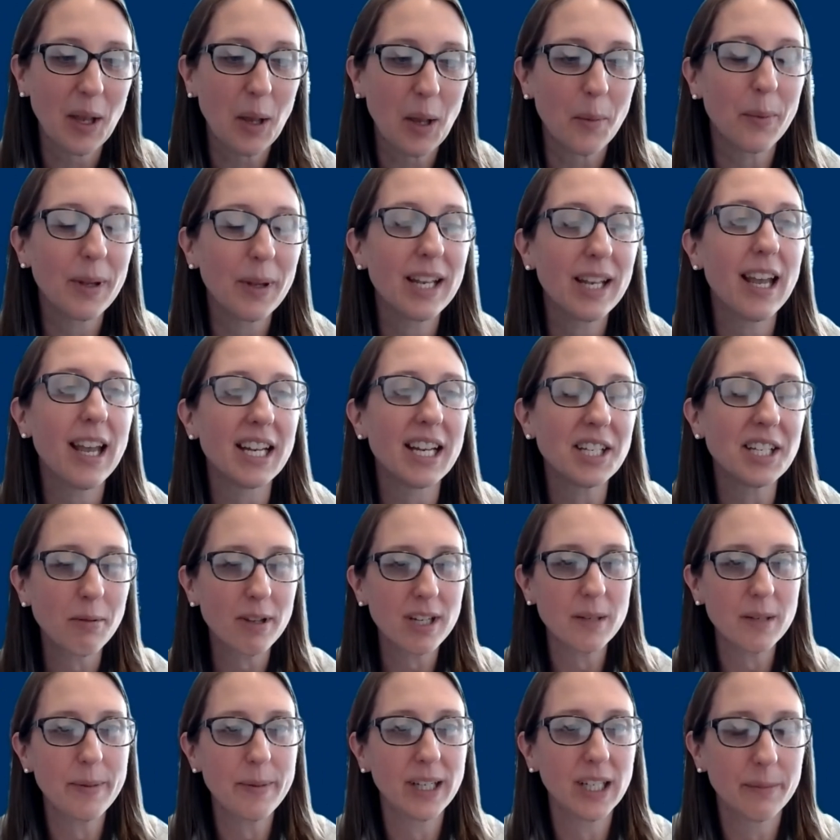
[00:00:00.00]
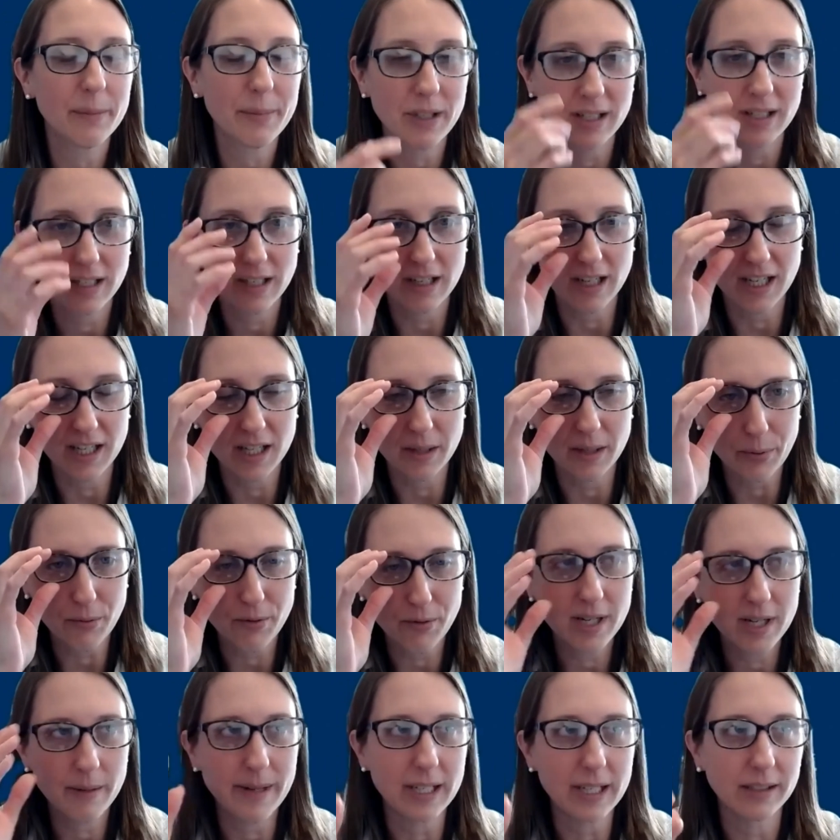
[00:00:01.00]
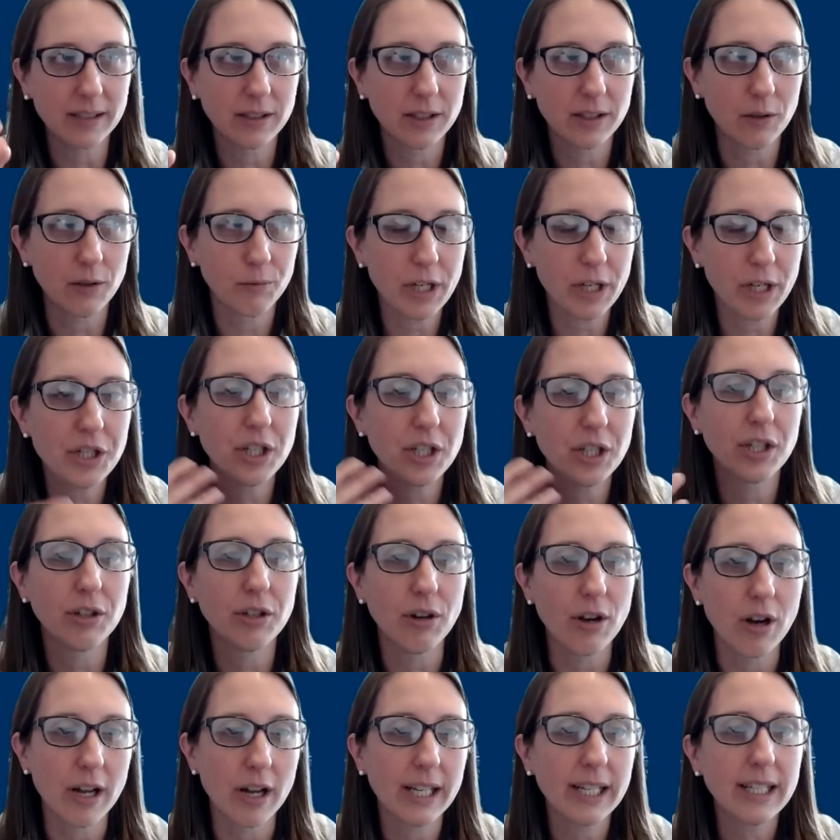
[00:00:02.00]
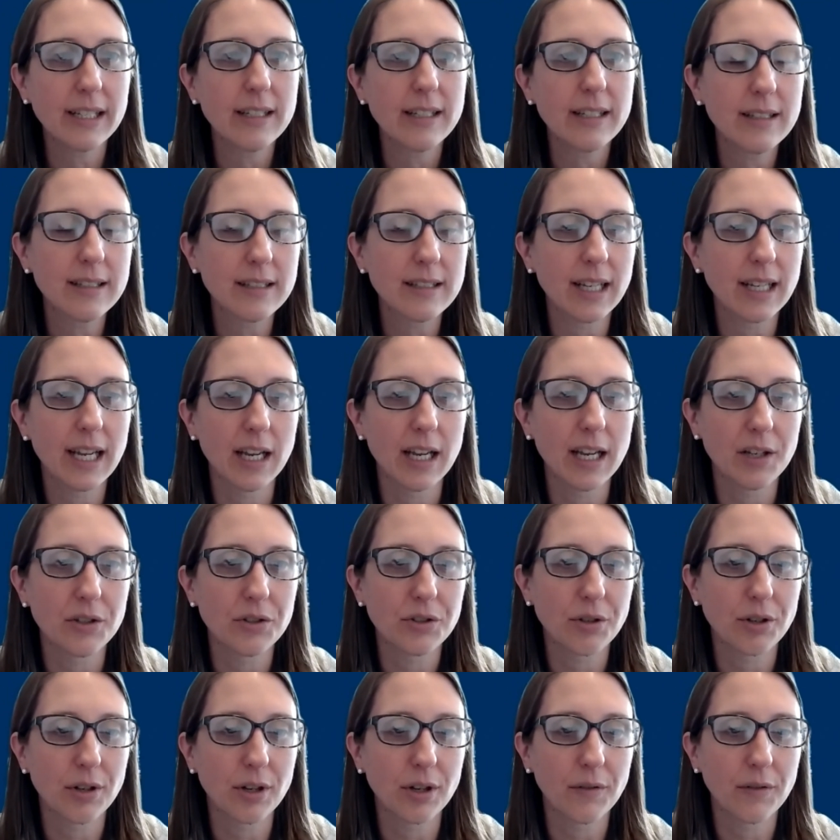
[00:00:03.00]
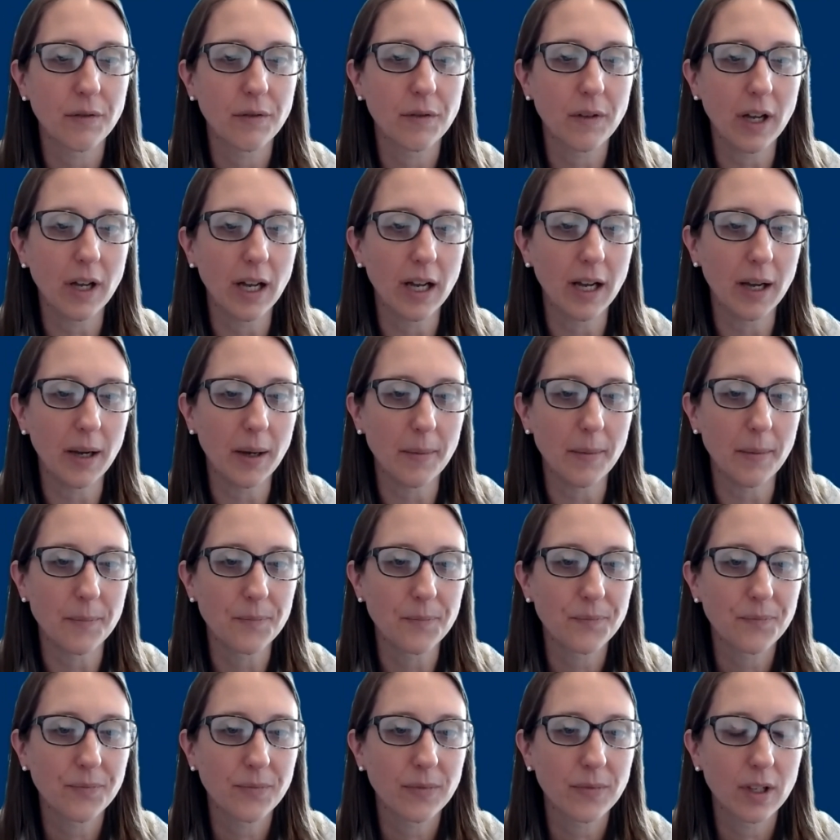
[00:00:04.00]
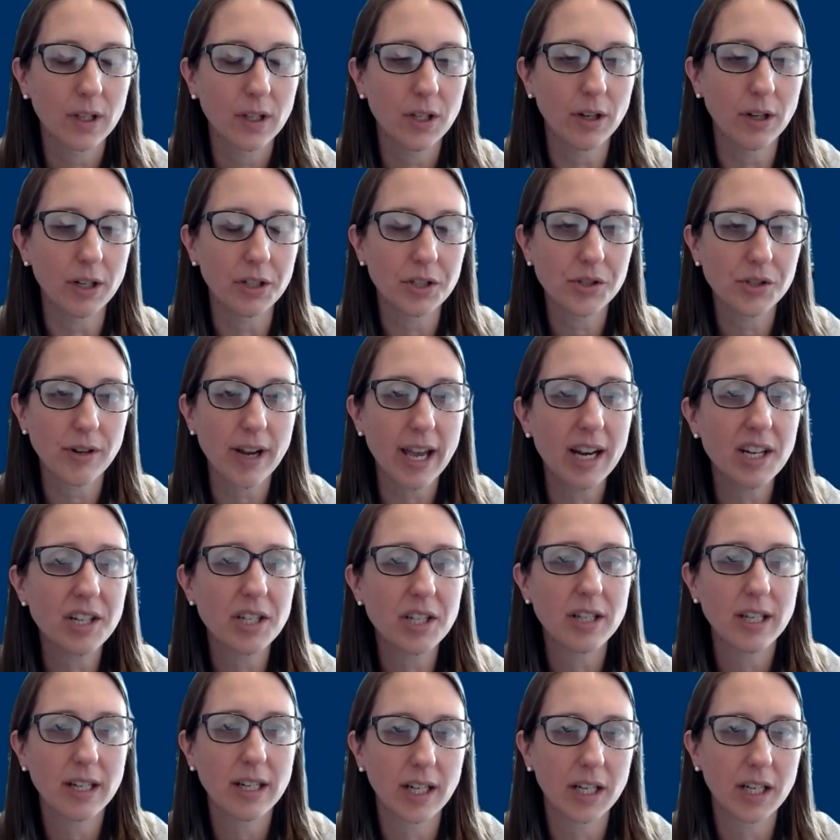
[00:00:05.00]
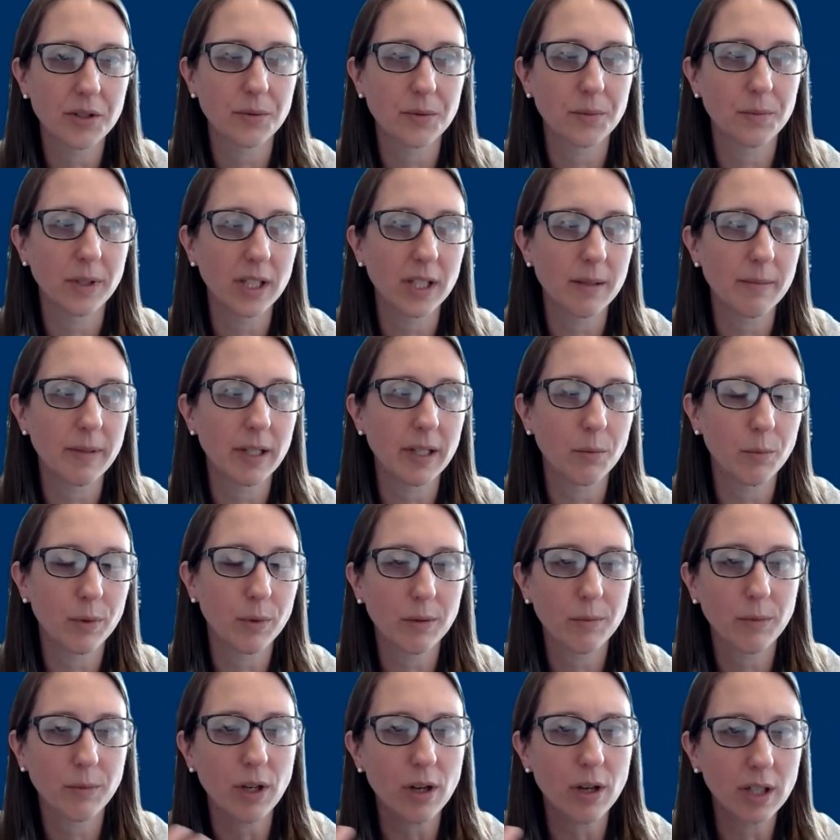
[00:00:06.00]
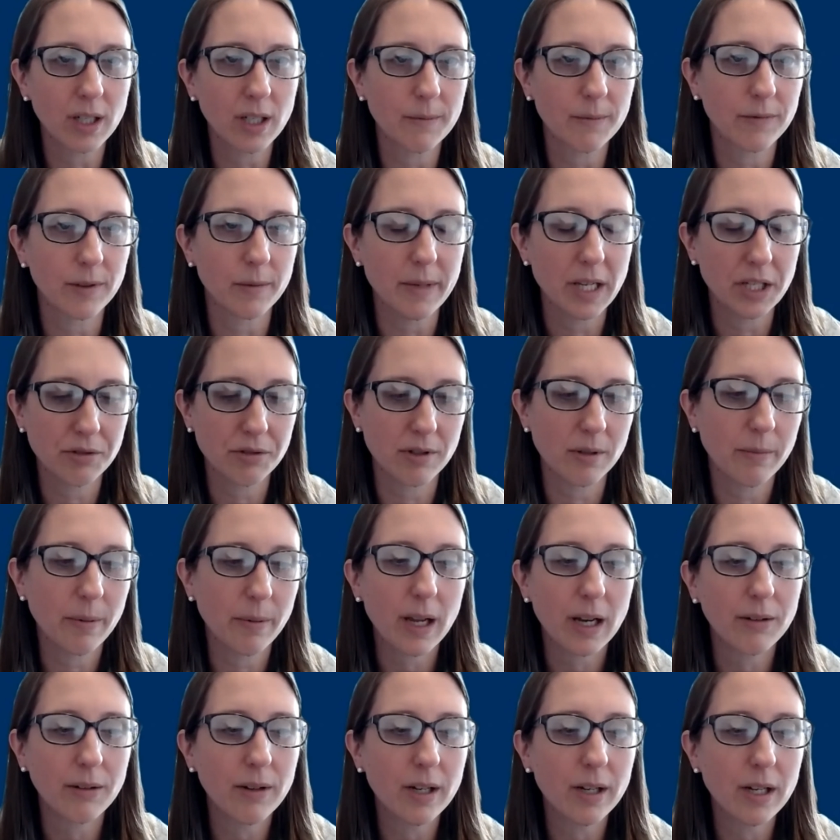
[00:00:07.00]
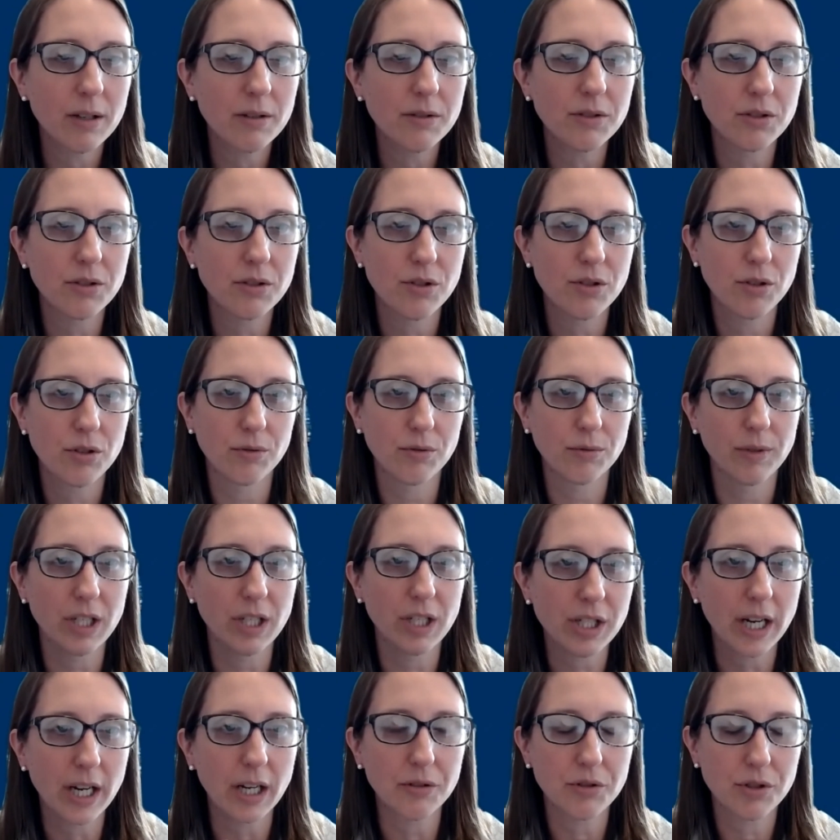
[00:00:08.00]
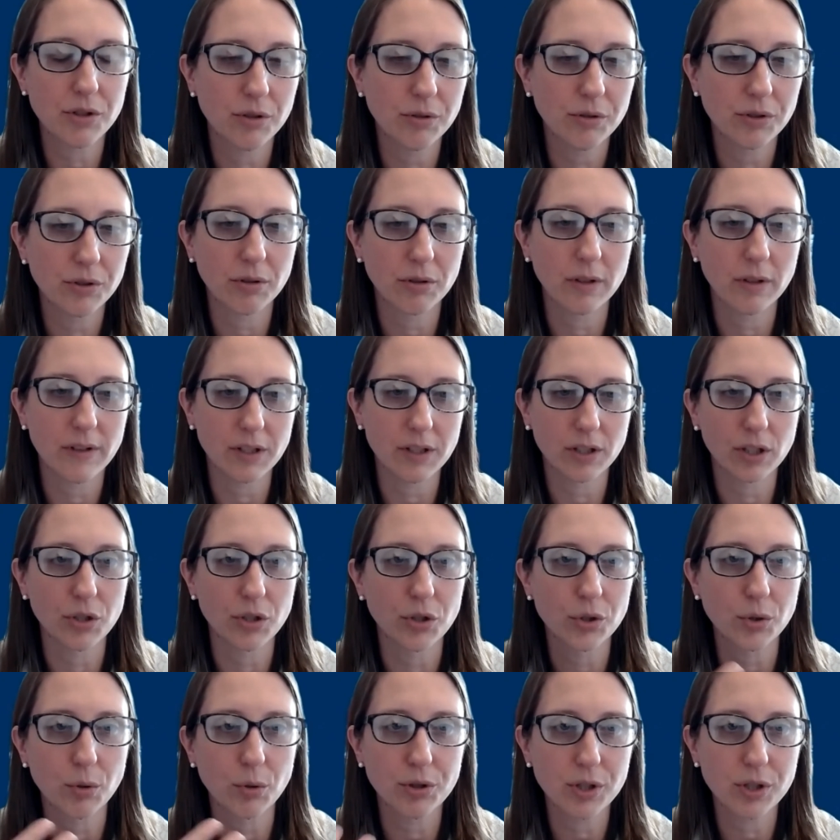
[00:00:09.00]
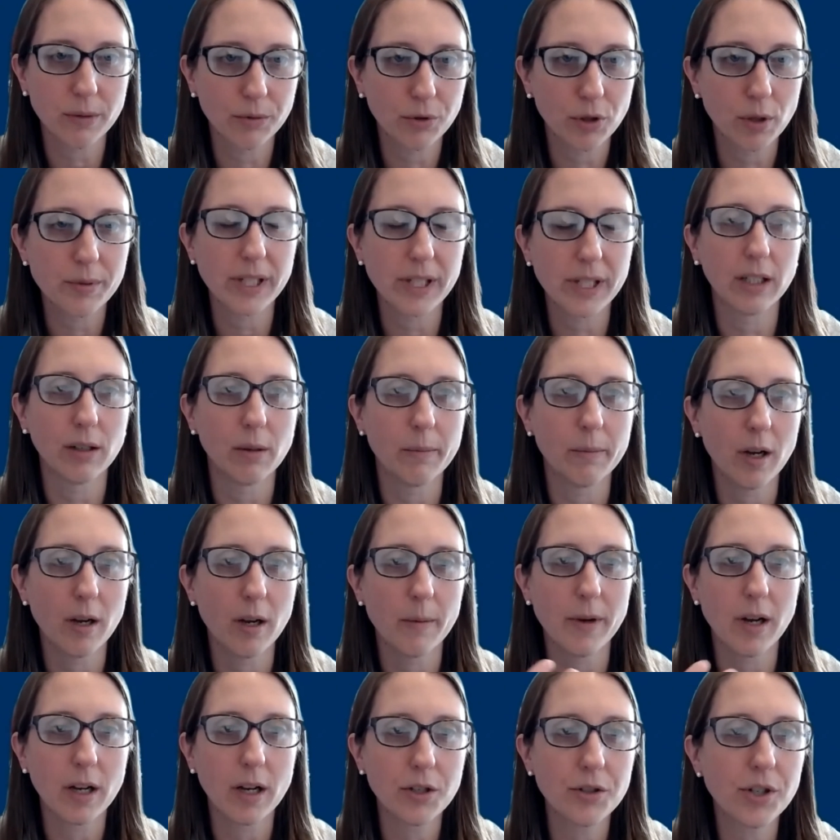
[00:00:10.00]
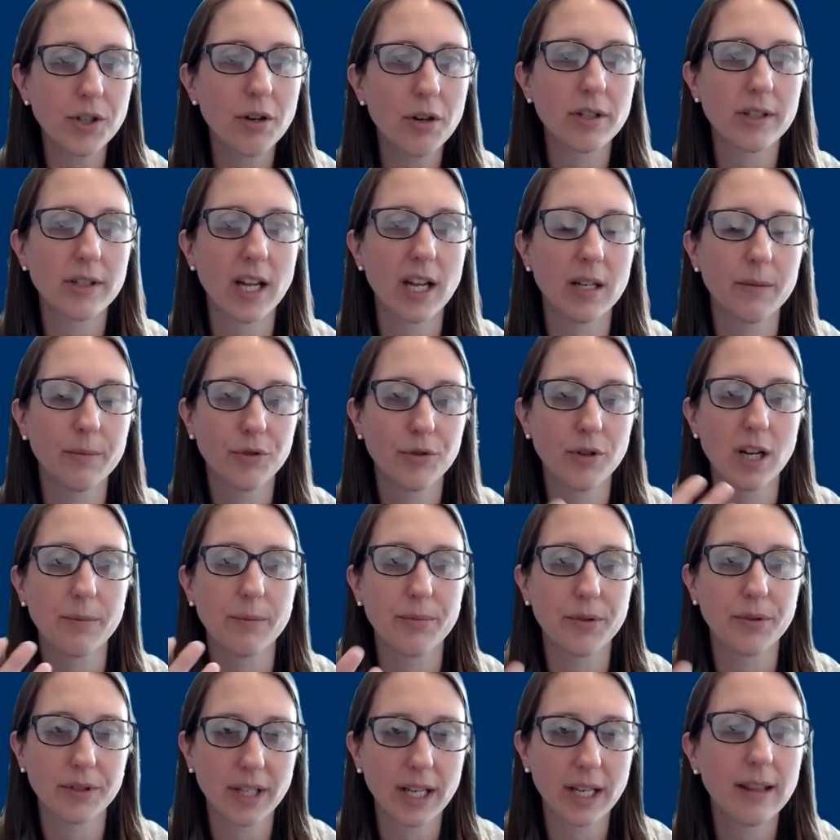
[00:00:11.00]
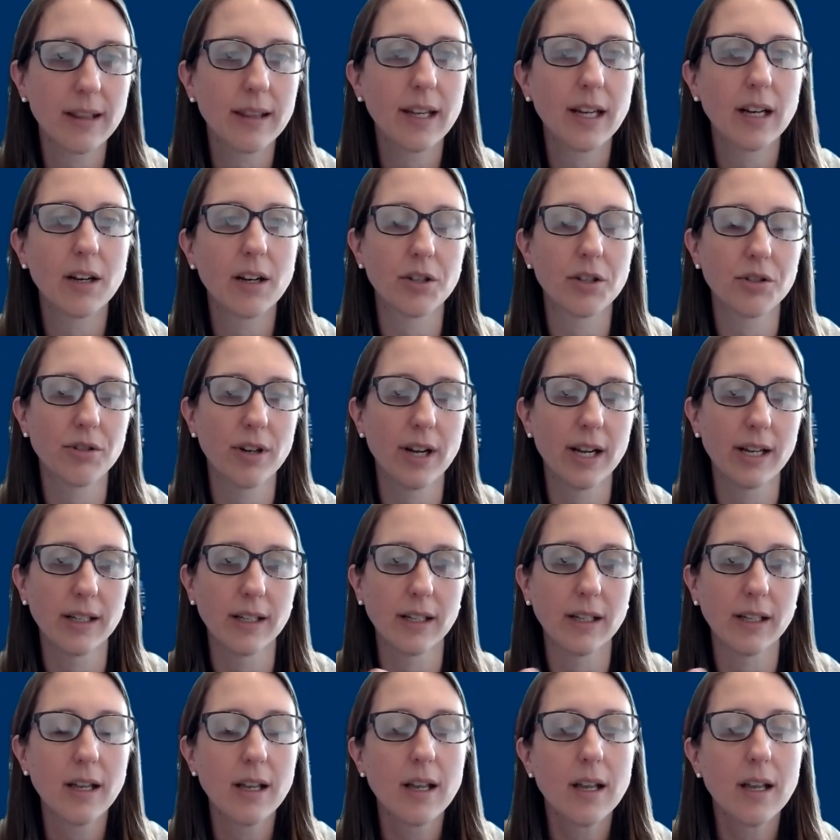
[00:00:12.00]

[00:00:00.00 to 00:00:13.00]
But yeah, I just wanted to pick up on the point about reaching your audience and sort of, you know, our strategy there has really been, we all come from history backgrounds, to reach out to sort of these consortium groups like Almohandro to try to present there, to try to